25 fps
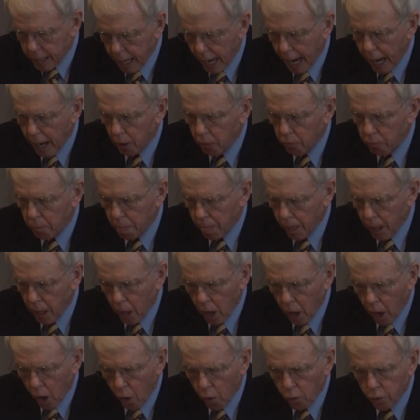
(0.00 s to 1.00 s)
count,
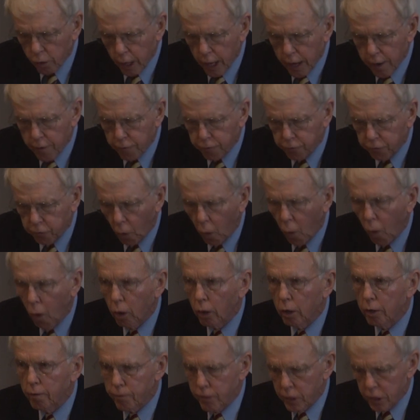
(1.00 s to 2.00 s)
only
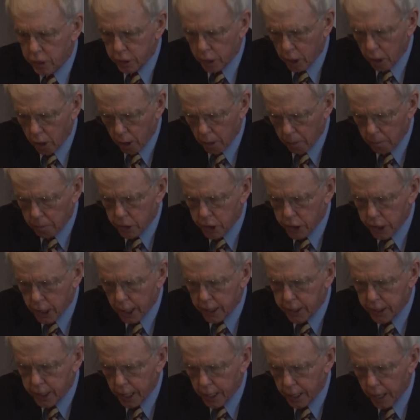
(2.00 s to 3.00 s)
four of the term's
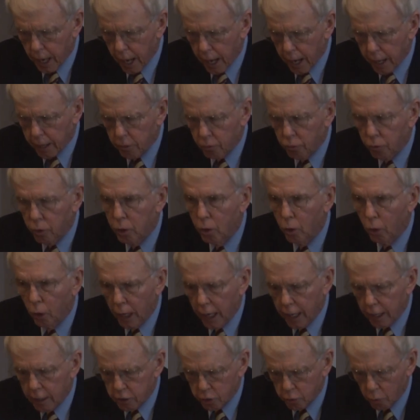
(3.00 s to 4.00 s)
69
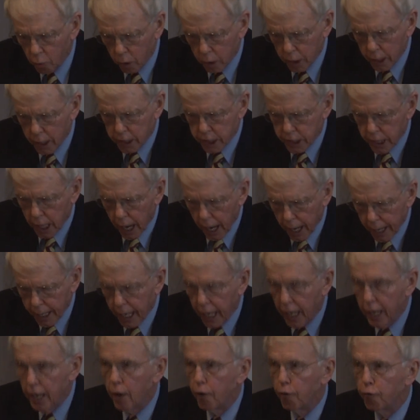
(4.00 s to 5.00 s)
rulings were
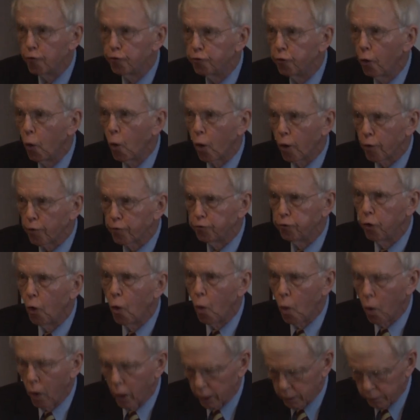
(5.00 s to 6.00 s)
decided 4 4,